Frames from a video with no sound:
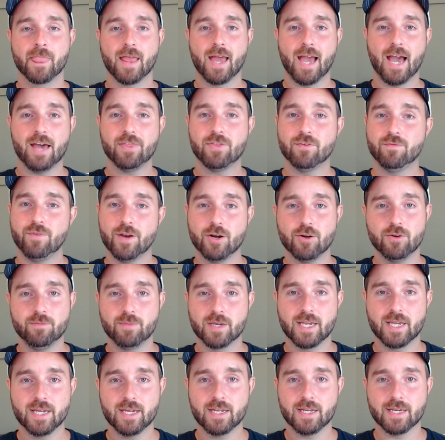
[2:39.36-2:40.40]
at the very
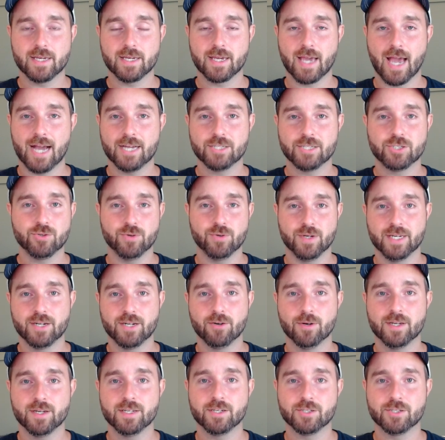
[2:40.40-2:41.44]
beginning, as you
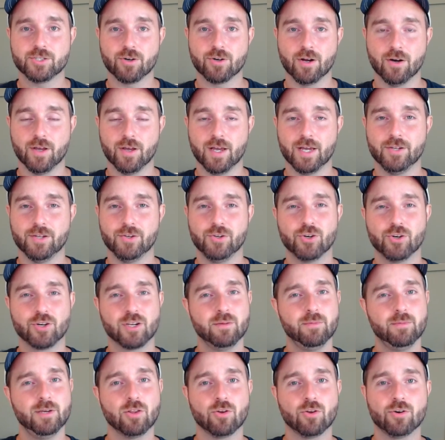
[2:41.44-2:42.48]
enter into Trailhead, you're
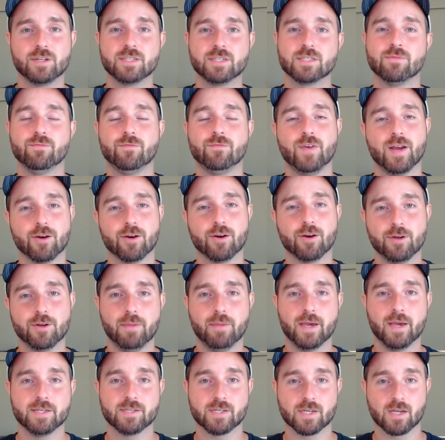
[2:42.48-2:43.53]
going to be learning some very
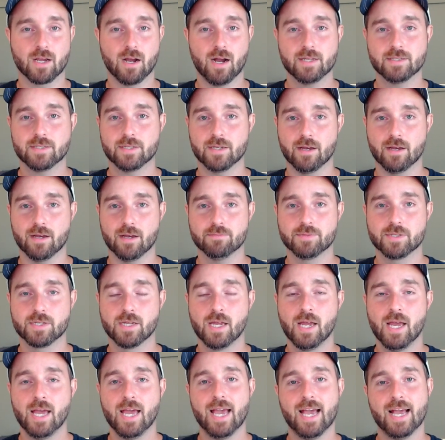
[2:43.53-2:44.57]
basic concepts.
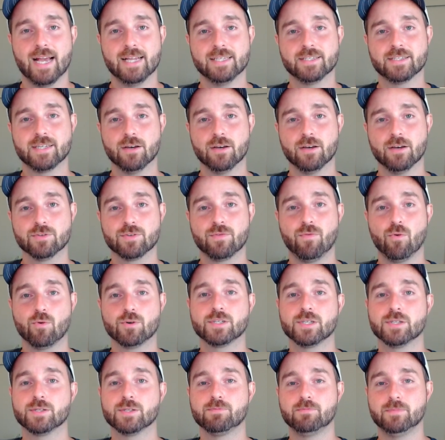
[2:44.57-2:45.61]
And
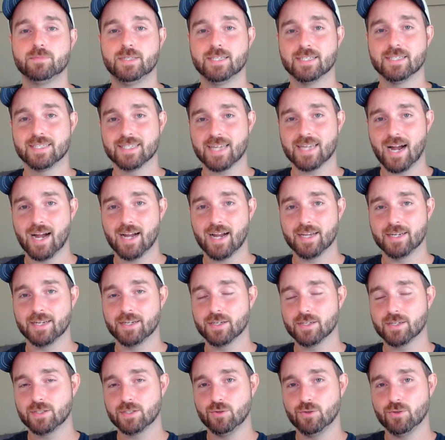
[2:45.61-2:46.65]
Salesforce is
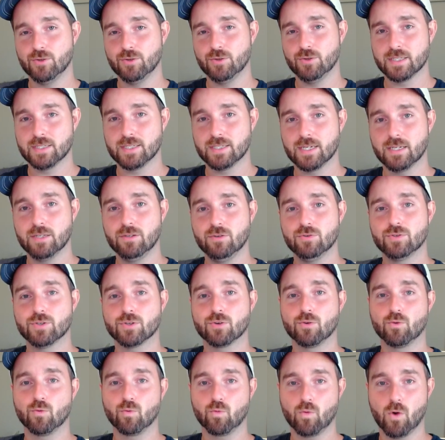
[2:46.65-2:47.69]
designed to continue to
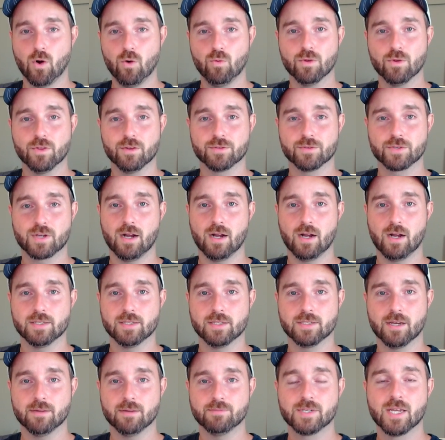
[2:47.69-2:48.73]
grow on those
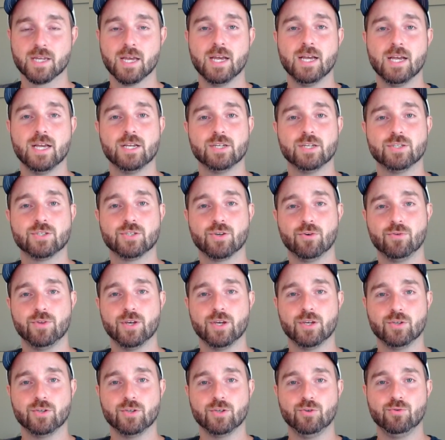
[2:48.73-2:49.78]
concepts so
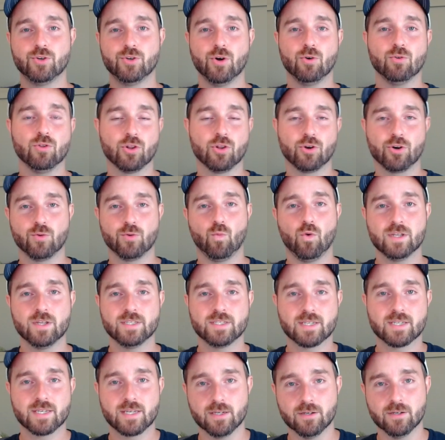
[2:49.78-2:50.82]
that you don't learn one
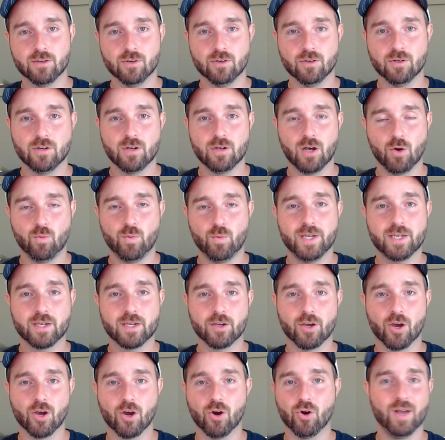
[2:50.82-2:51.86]
skill a week
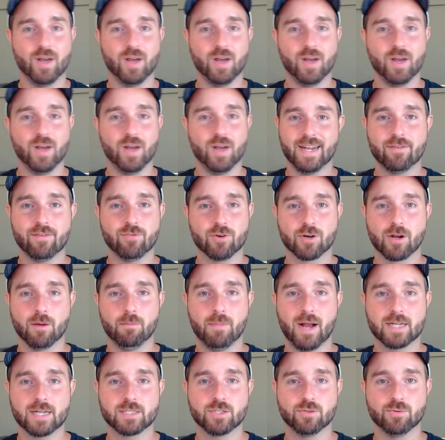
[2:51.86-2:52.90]
ago and never come
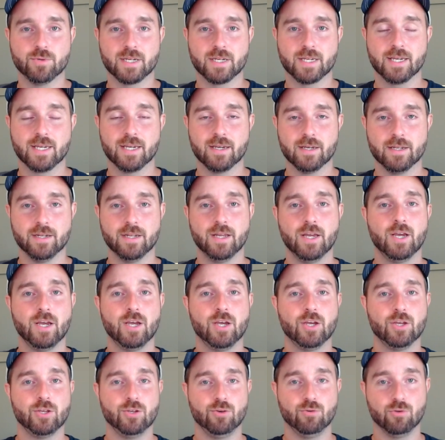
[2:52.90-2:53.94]
back to it again.
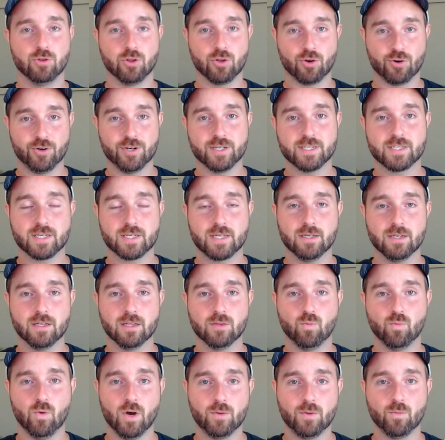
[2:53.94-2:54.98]
You learn a skill
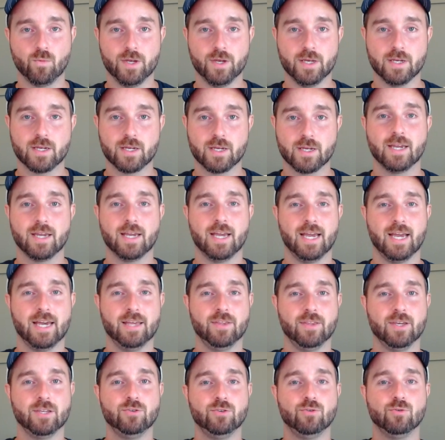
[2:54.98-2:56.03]
one week and
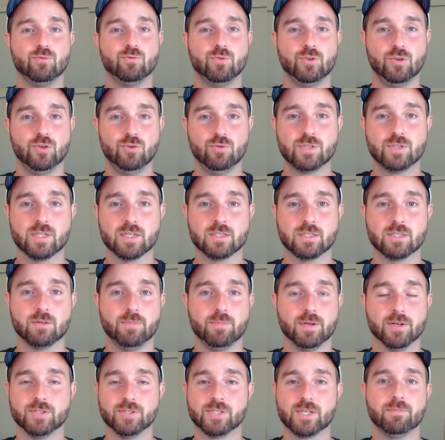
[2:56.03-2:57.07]
then you use it to
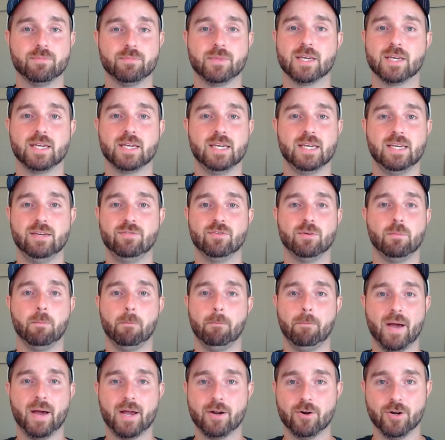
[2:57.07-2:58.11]
build something even
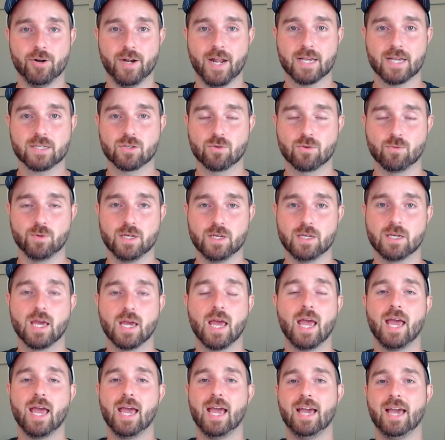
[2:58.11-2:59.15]
better next week.
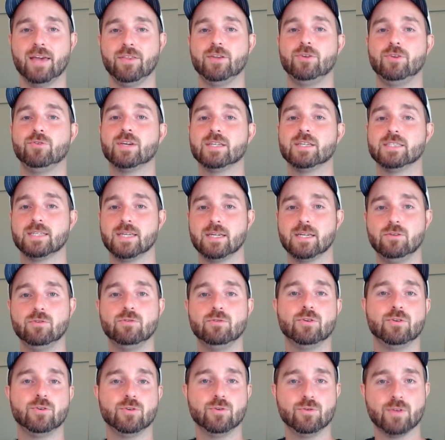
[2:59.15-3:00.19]
And then you continue
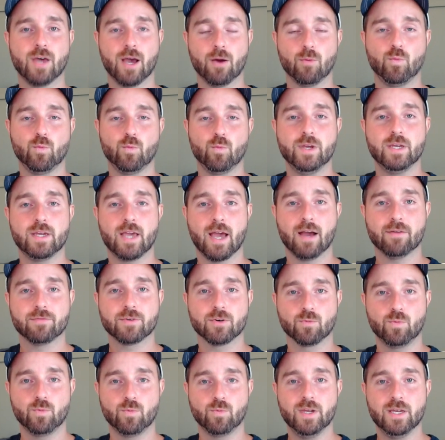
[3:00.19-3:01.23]
to do that week after
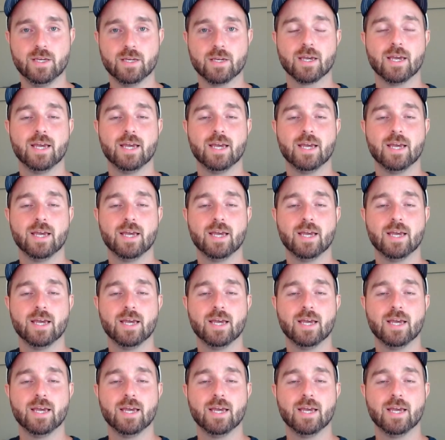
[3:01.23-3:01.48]
week